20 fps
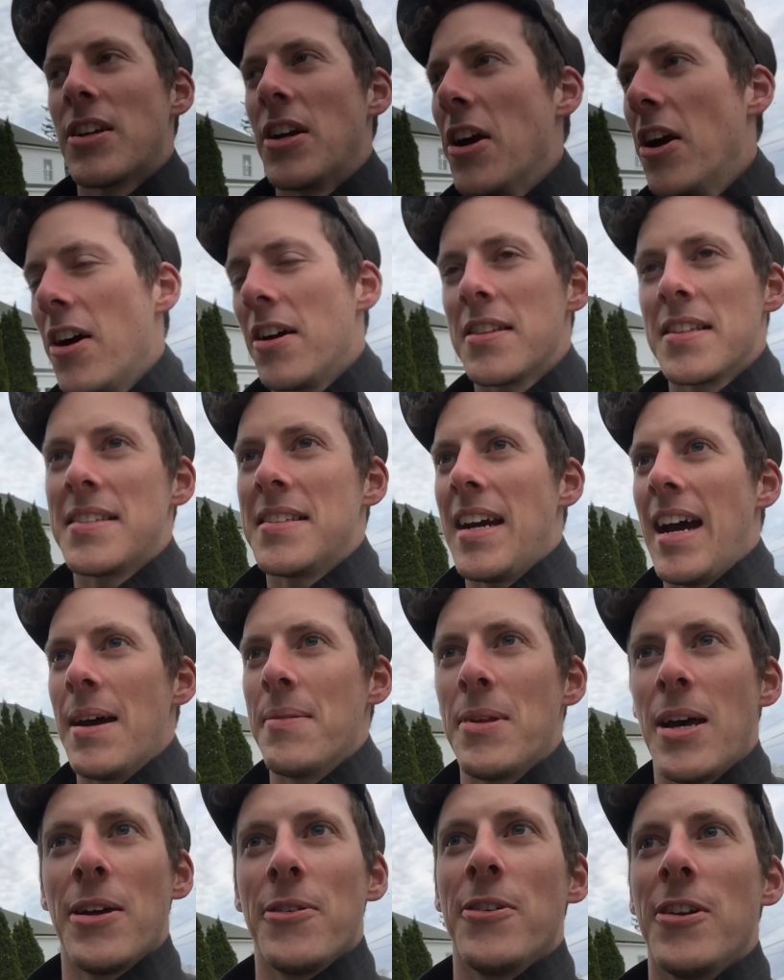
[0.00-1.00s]
a girl at the
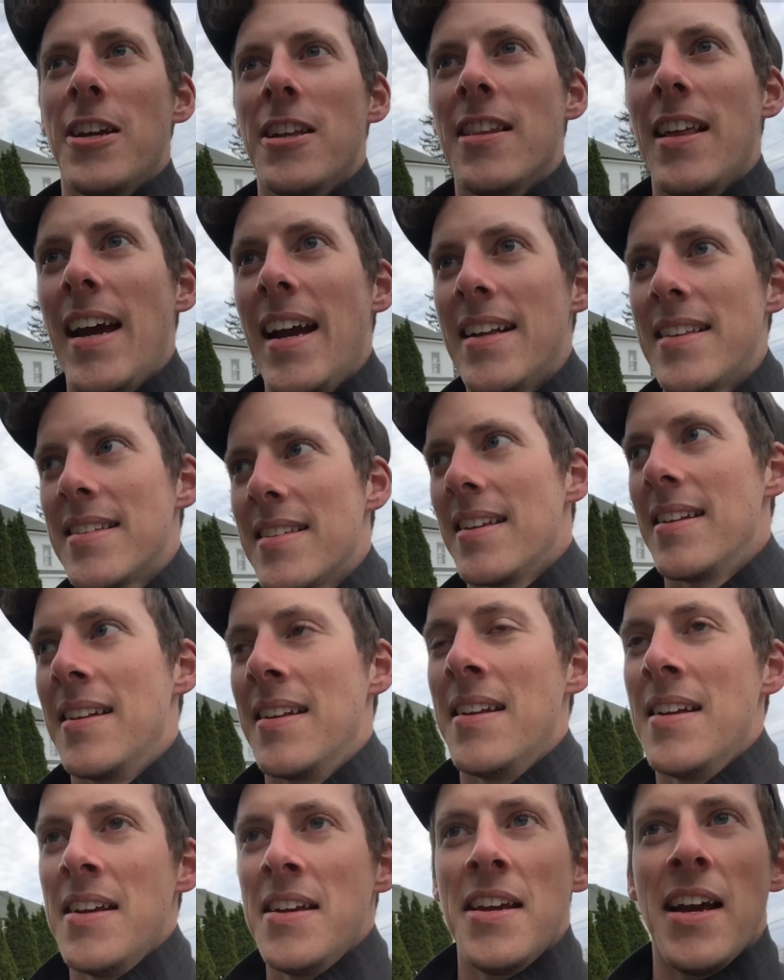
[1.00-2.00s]
time that I really liked, and
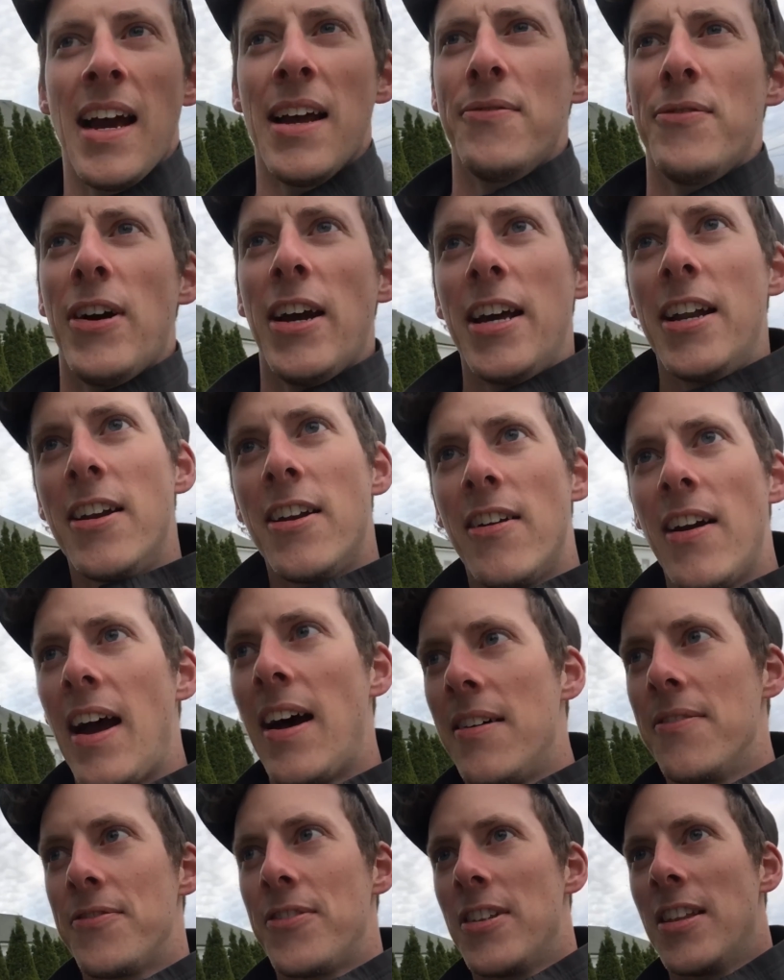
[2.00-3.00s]
I invited her
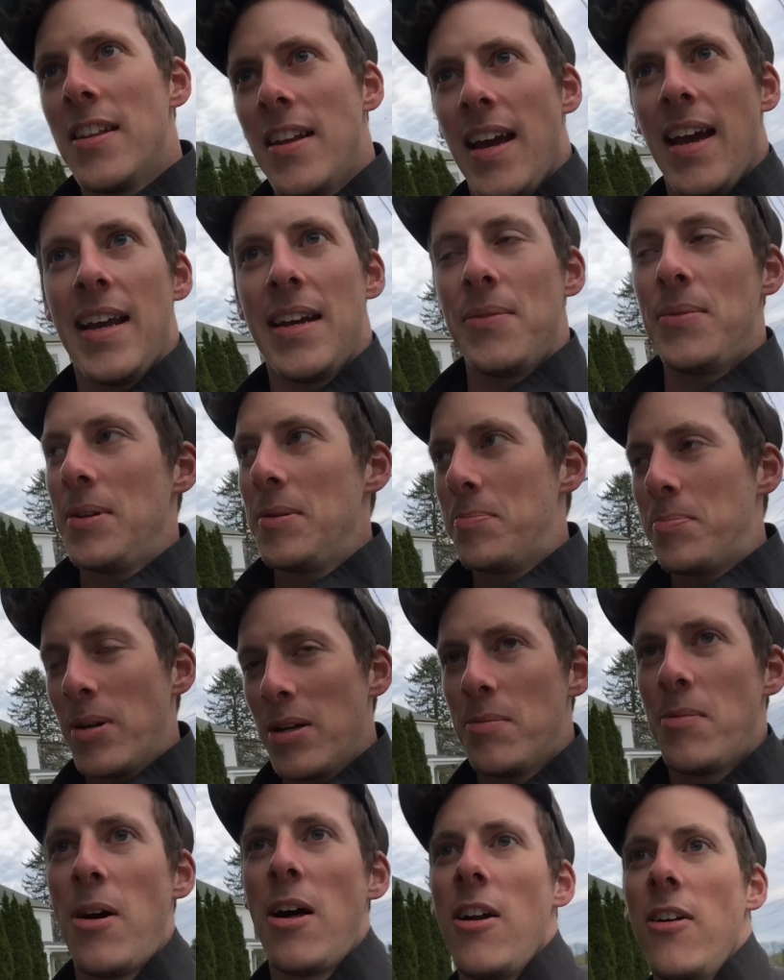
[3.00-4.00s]
out for the night, and we put
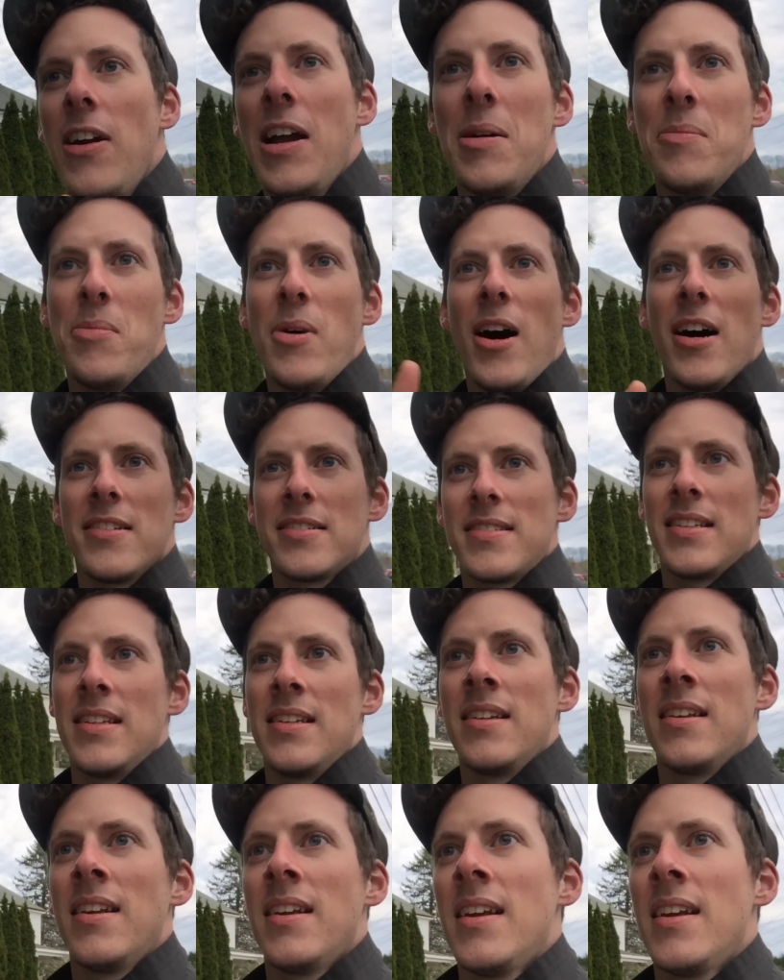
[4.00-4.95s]
them all around Boston,